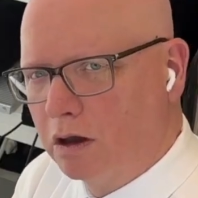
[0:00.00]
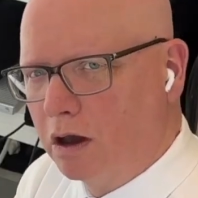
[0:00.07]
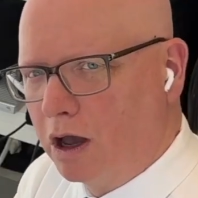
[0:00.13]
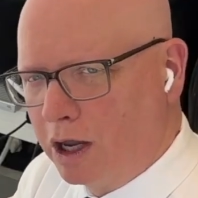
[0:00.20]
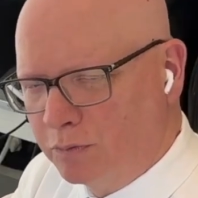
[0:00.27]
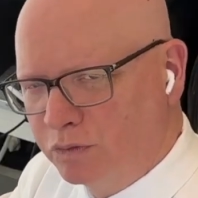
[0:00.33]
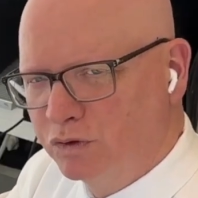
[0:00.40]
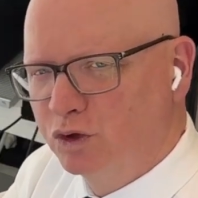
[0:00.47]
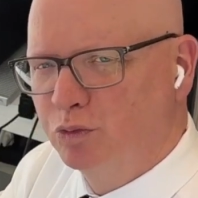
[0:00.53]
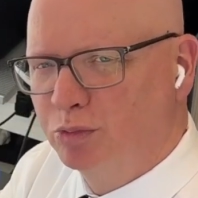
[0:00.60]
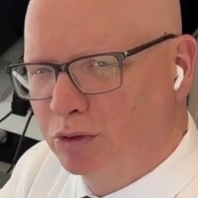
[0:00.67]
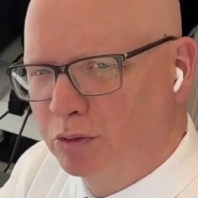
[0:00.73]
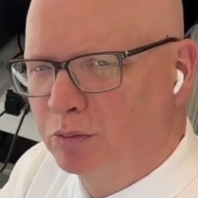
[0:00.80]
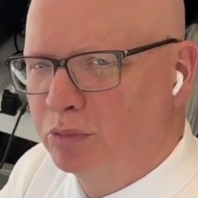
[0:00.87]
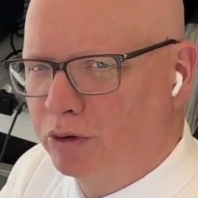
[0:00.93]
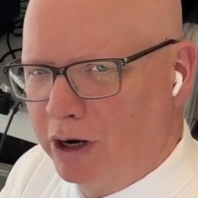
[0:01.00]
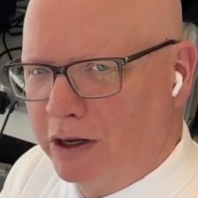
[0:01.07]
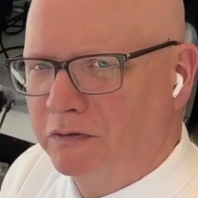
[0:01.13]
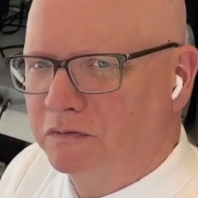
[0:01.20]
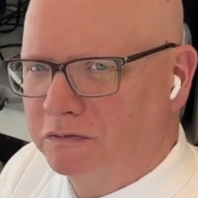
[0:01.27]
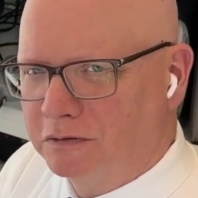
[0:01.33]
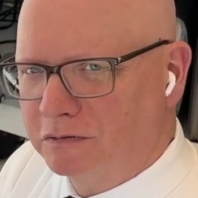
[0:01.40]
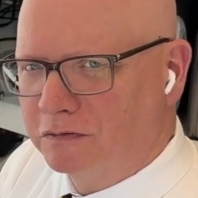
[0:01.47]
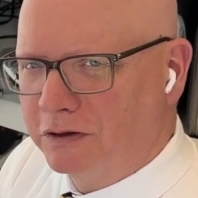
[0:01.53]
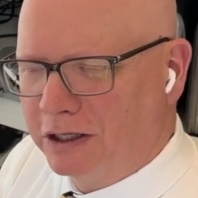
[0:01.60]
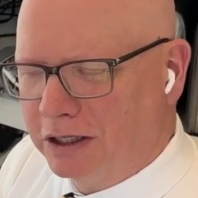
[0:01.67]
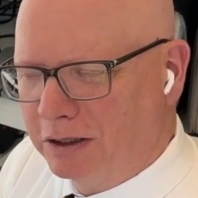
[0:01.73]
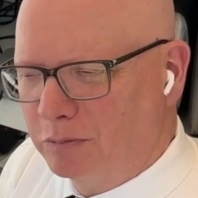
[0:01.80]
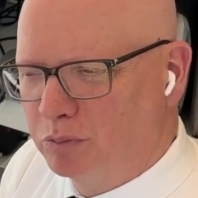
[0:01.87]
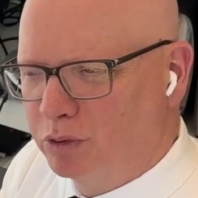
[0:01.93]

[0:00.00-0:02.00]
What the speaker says: I'm super impressed that they